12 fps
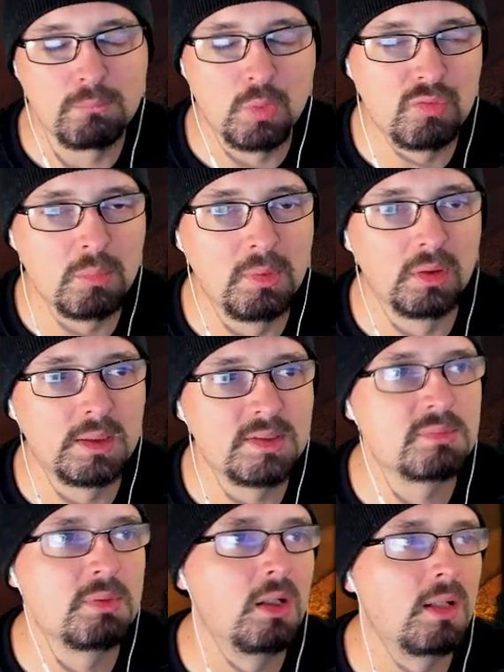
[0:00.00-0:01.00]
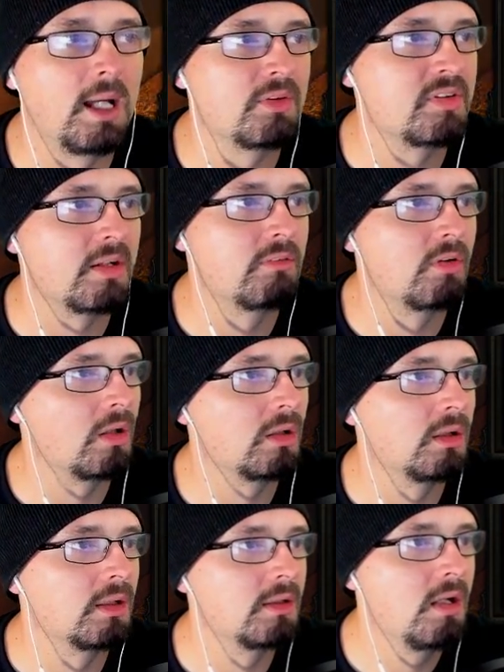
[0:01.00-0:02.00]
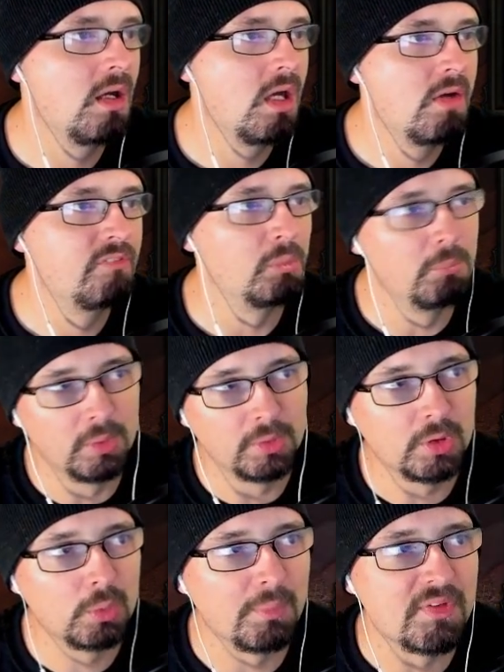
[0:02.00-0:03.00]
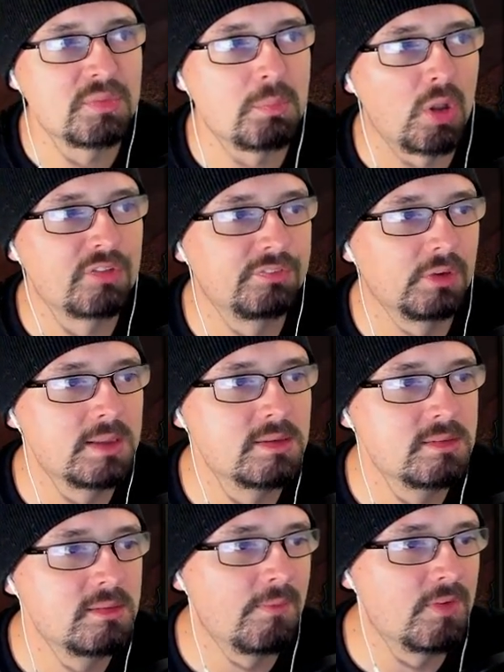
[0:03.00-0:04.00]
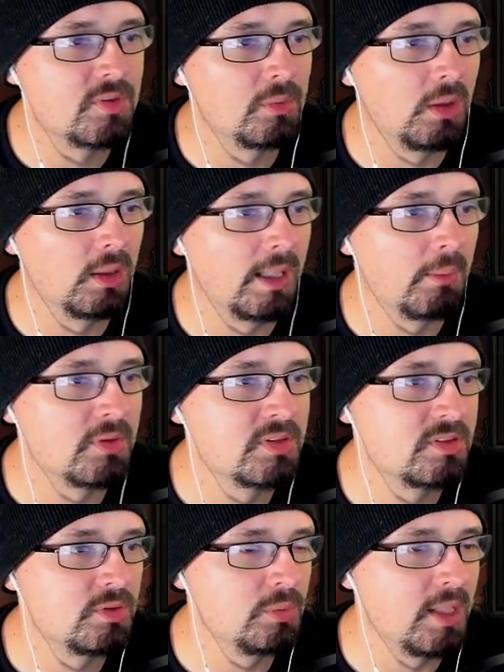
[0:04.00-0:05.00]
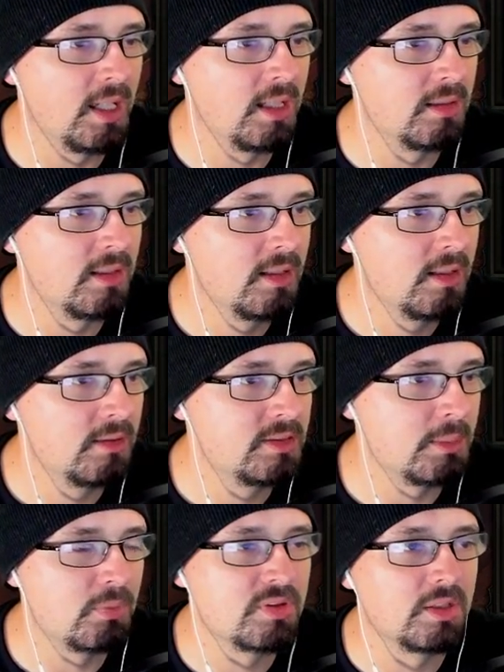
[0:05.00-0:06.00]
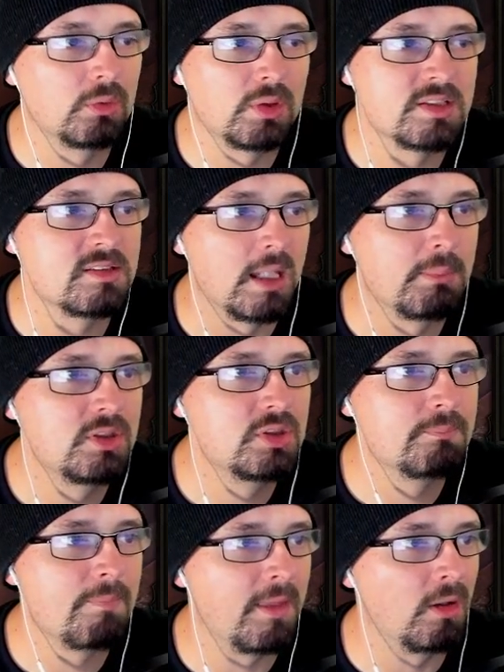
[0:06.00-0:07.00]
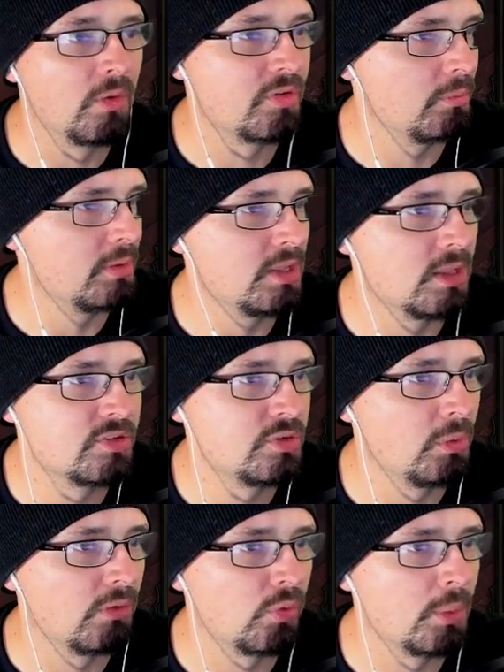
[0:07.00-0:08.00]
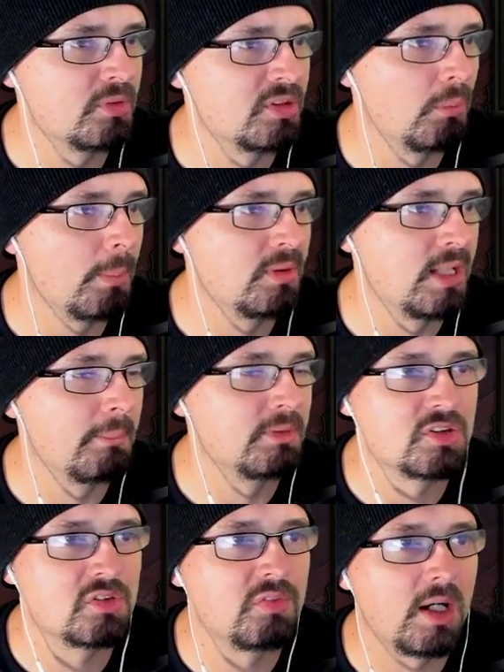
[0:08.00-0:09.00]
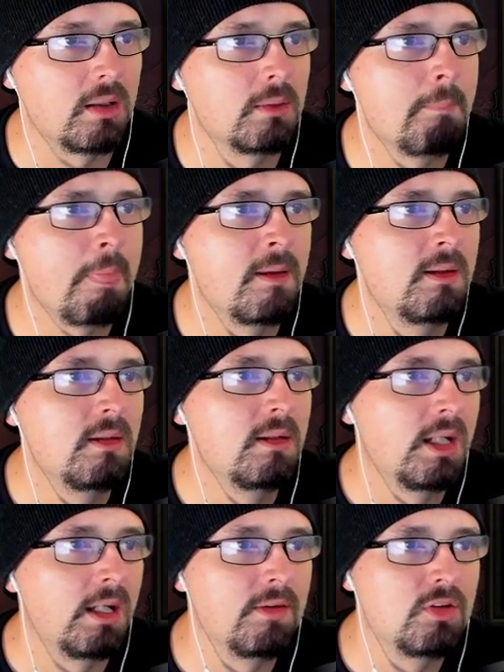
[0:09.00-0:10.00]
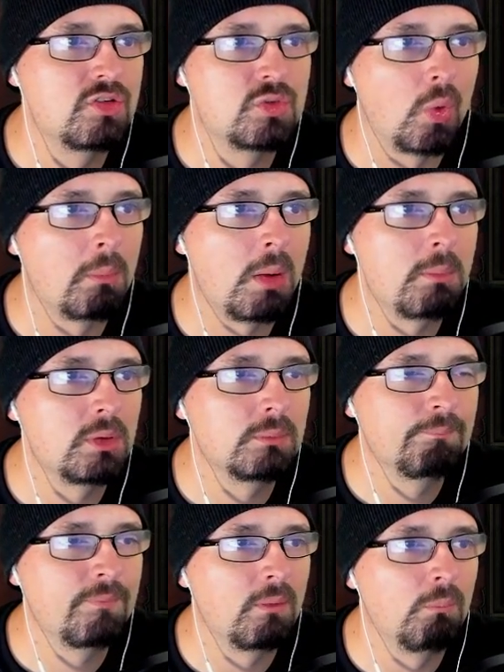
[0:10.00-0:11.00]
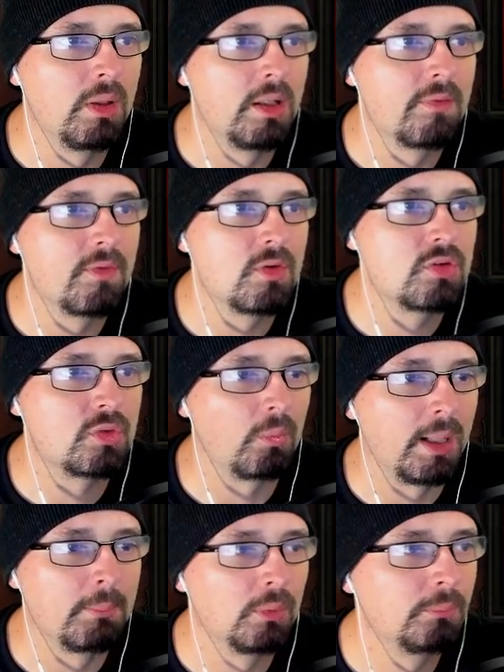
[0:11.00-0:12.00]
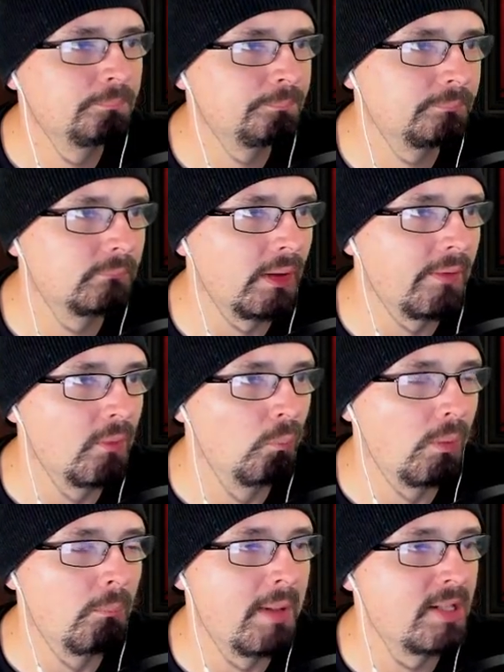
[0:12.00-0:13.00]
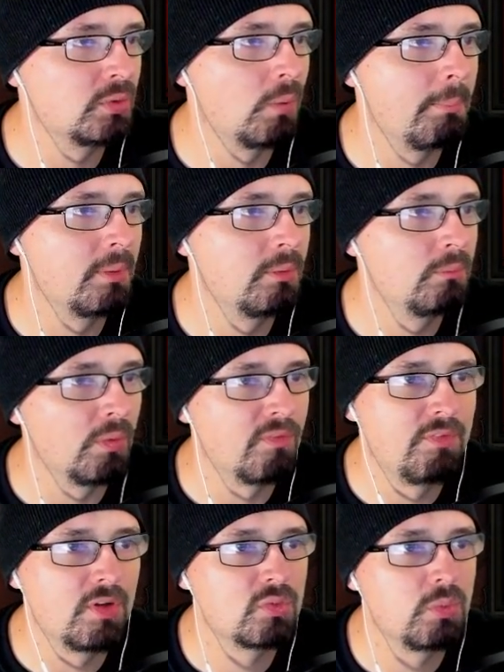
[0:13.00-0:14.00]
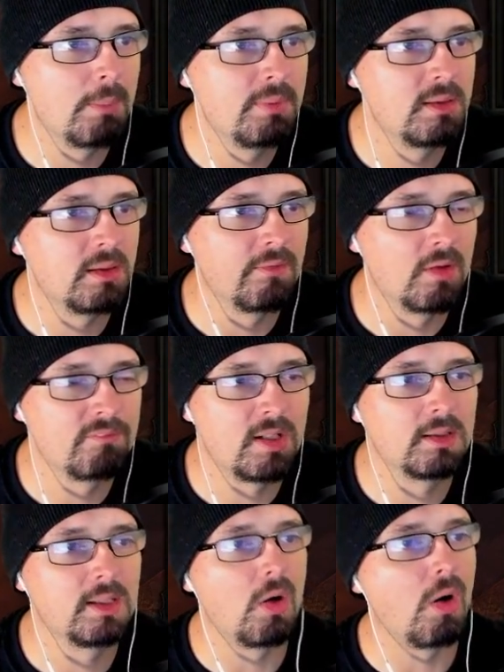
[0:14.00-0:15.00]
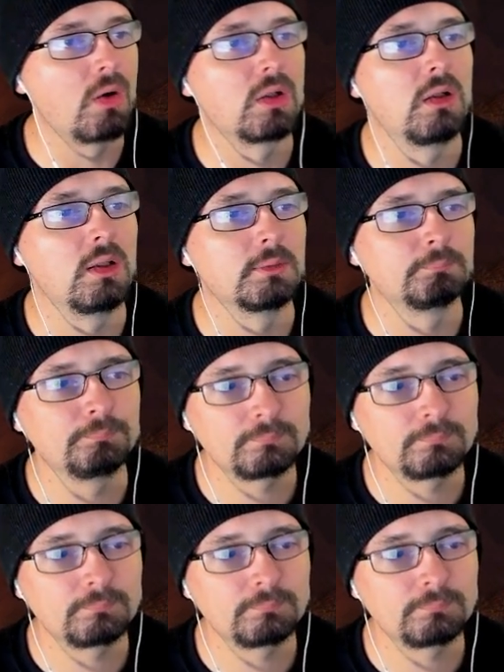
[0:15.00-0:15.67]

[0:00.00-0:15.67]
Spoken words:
movability spell outside of Archon. Familiar with Spark Flint. This will allow us to gain 10% increased damage, and also it does 240% weapon damage as fire. And then Storm Armor with Scramble, and then Magic Weapon with Fierce Weapon, and then finally Archon